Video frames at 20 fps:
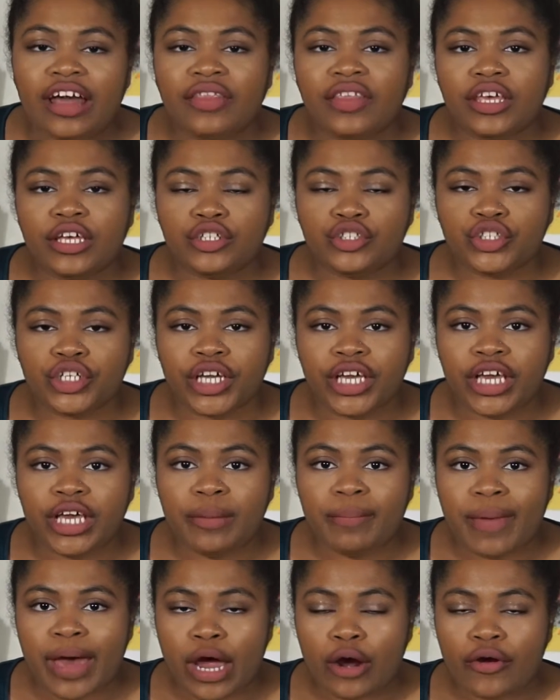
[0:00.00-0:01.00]
and the
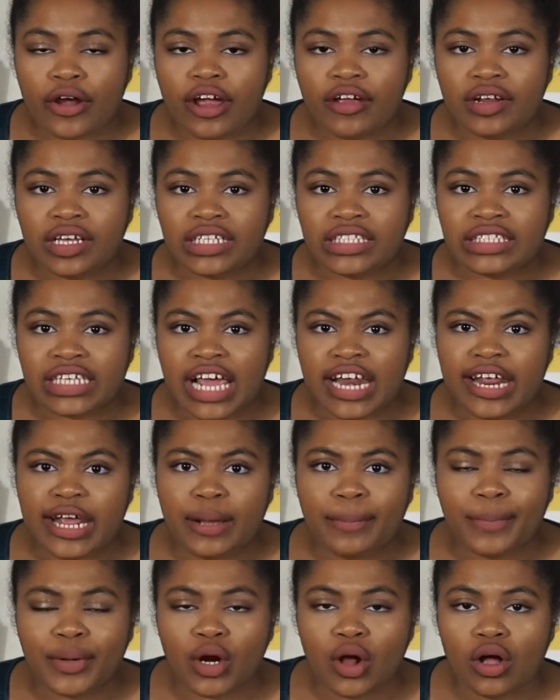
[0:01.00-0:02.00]
intricate background and
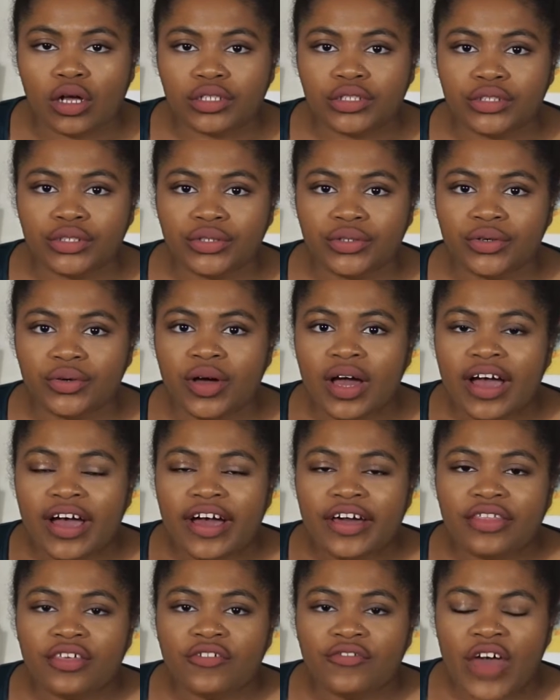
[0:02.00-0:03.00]
setting, but also
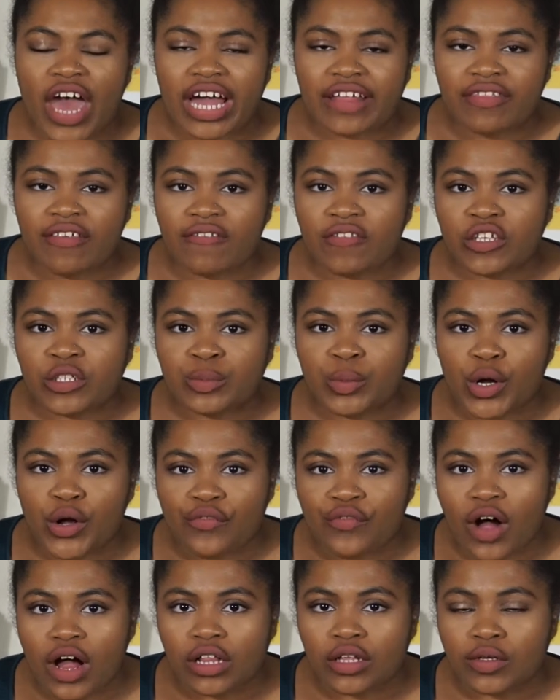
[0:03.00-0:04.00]
the fact that this
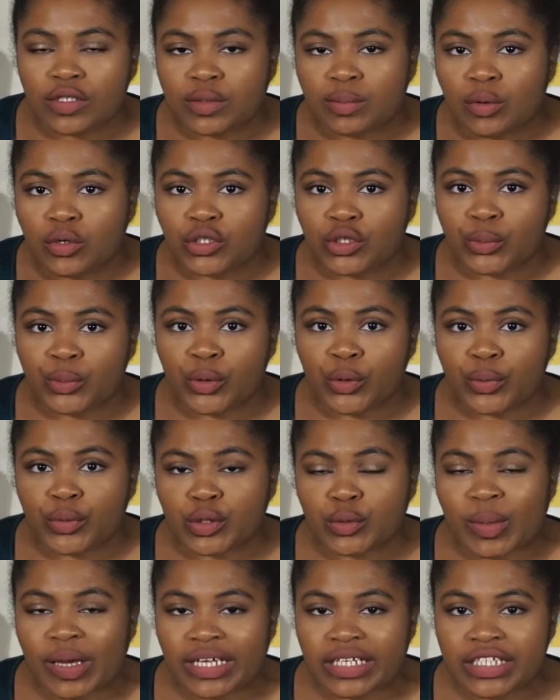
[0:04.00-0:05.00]
book follows multiple
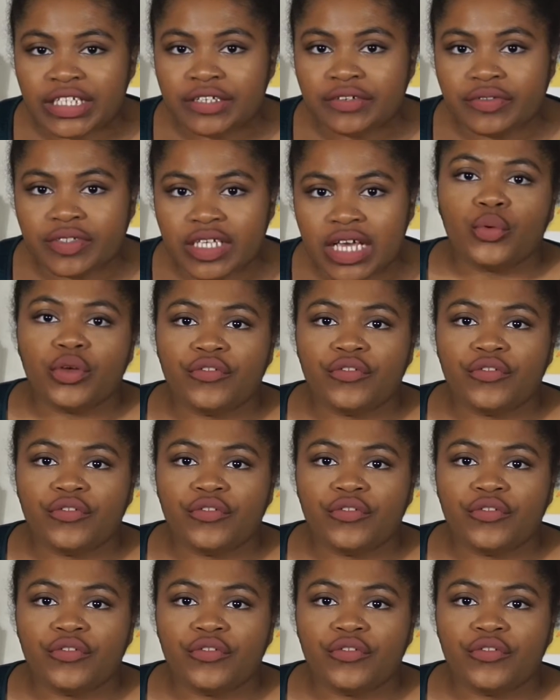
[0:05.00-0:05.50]
perspectives.